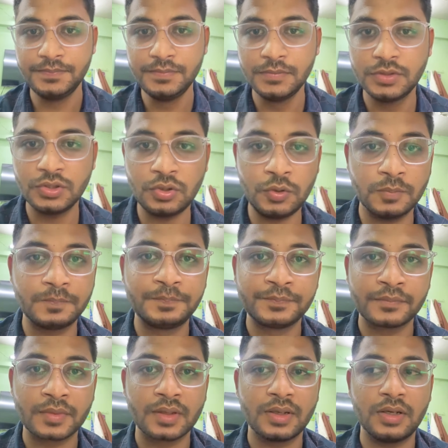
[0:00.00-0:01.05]
so
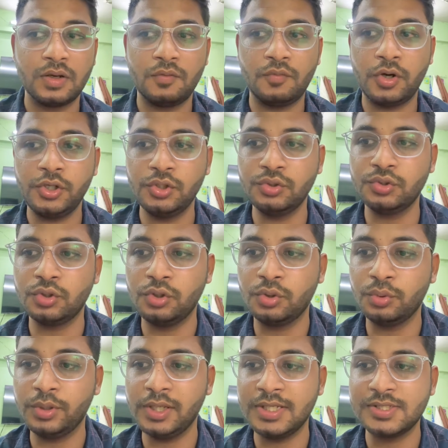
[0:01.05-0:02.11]
what you should do
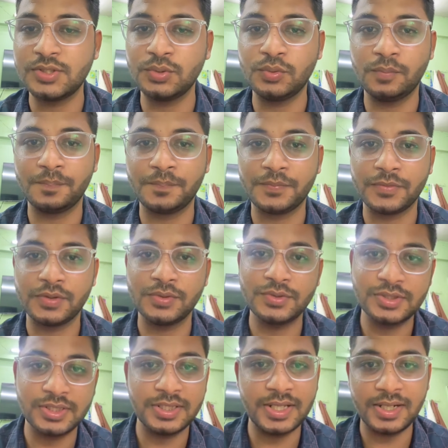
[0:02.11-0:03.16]
is you
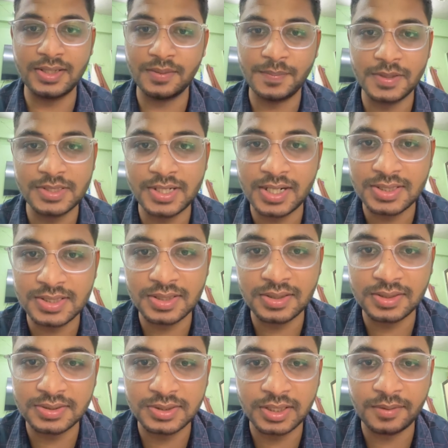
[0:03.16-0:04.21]
see that the patient has a
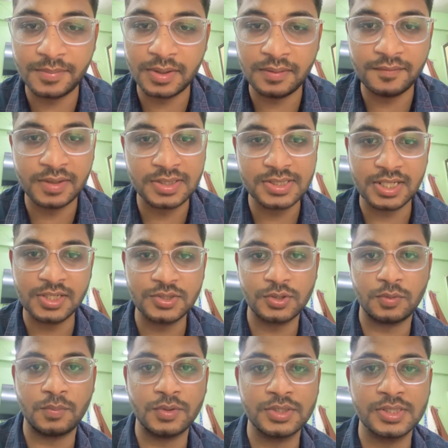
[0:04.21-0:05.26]
cerebral venous sinus
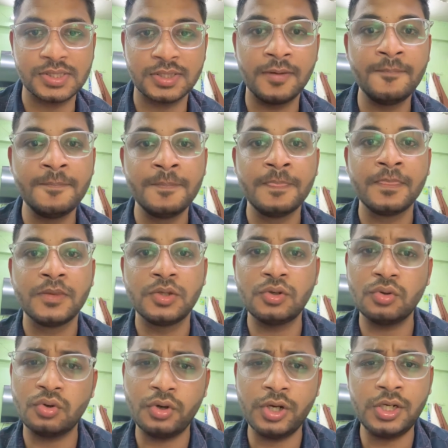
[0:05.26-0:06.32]
thrombosis, you
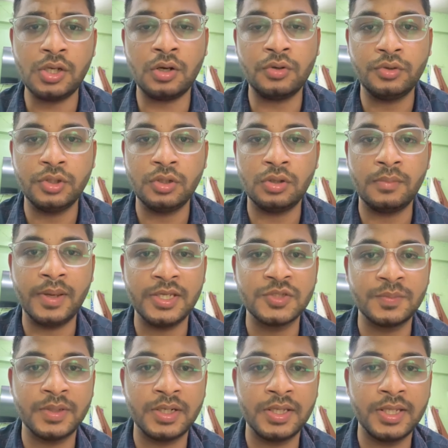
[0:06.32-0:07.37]
go and talk to your
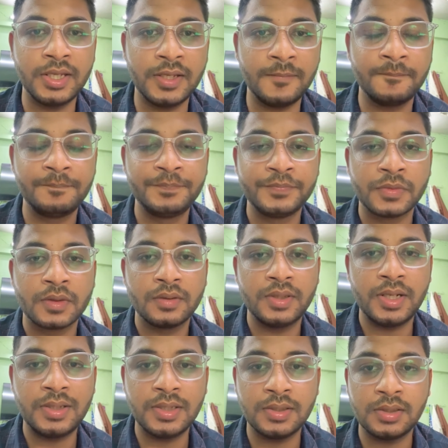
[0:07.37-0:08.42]
batchmate there
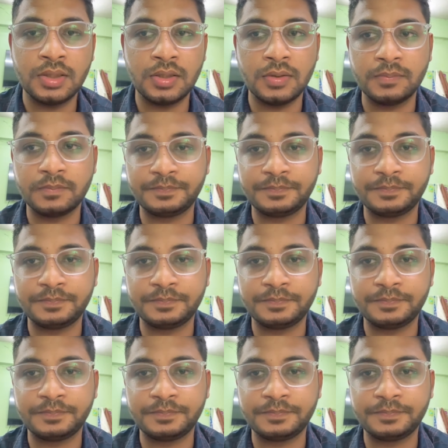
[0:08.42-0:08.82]
that